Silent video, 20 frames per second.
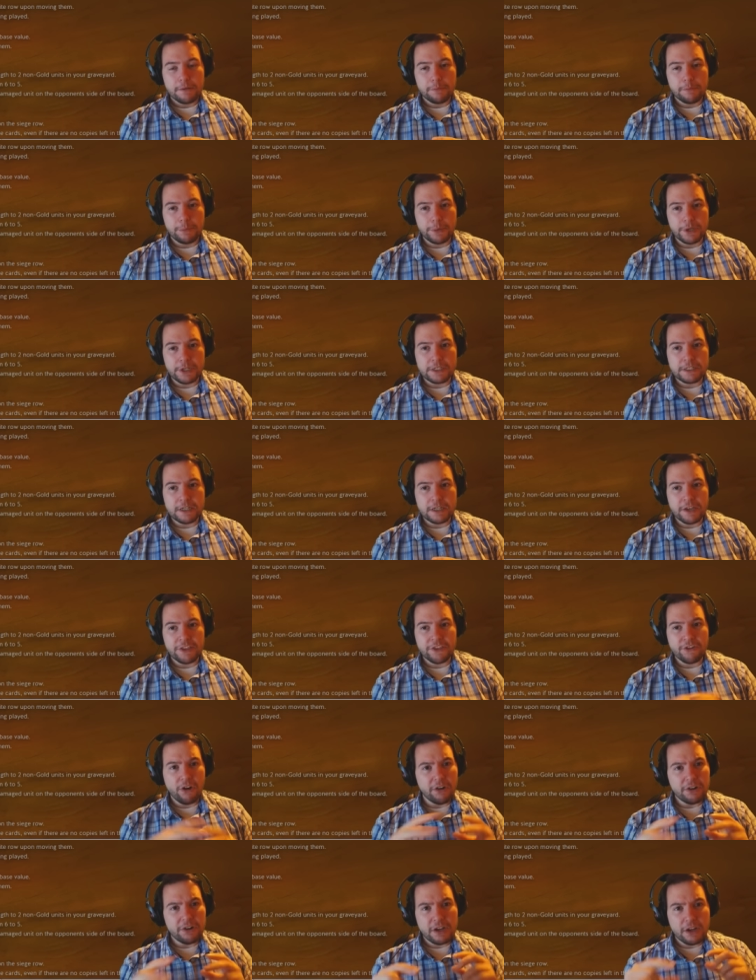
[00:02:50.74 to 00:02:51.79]
But
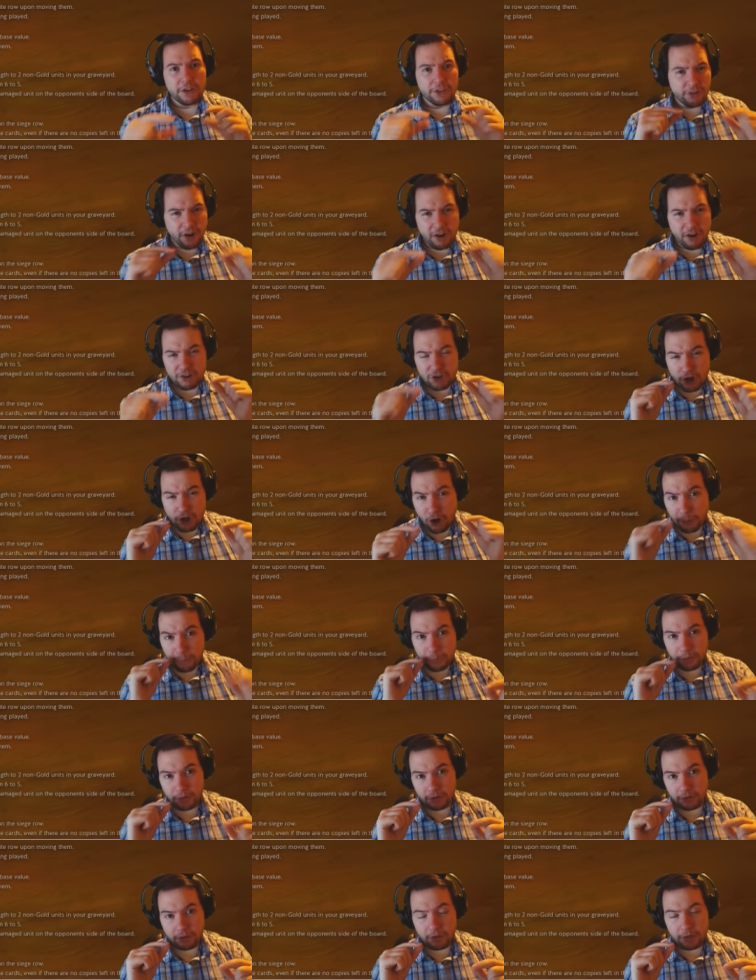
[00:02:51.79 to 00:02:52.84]
there are a
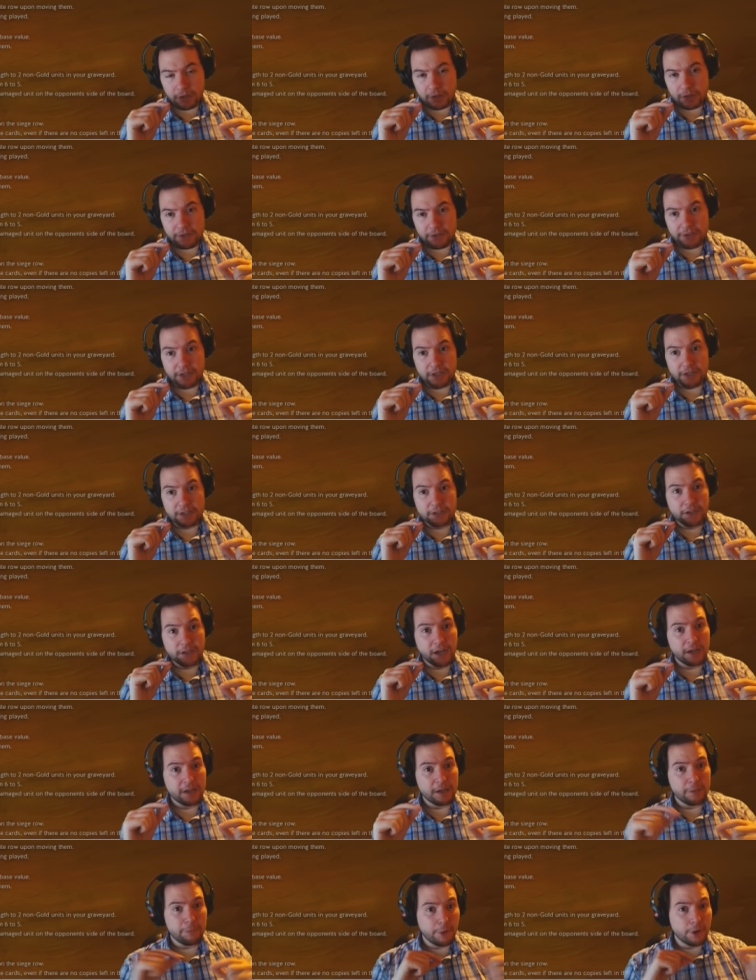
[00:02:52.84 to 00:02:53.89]
couple that can
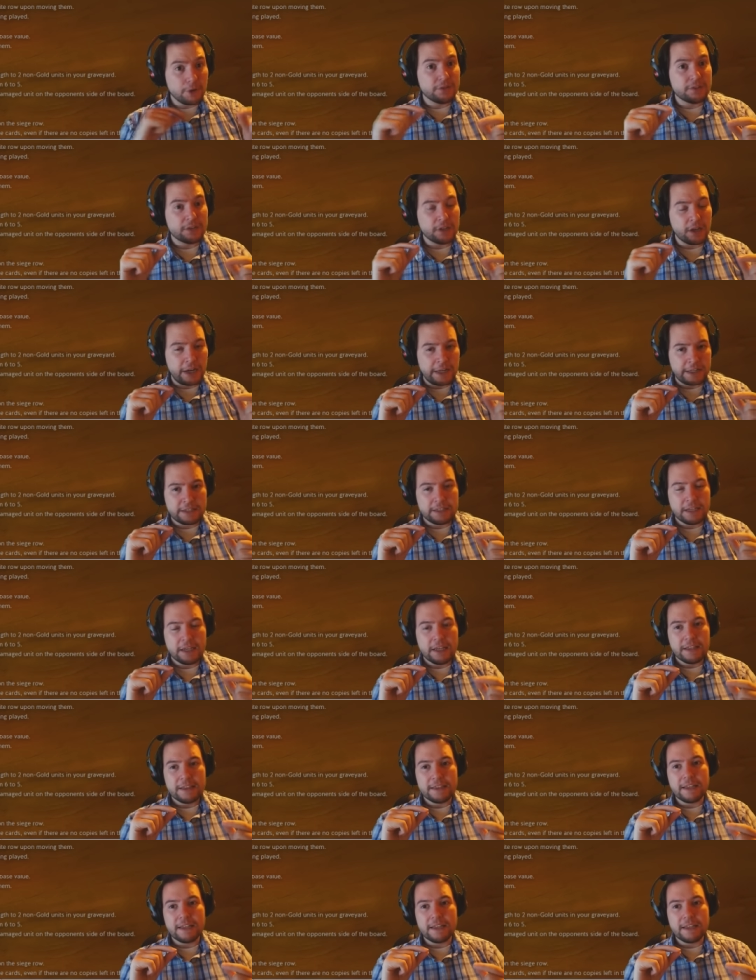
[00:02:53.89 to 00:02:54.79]
target both sides.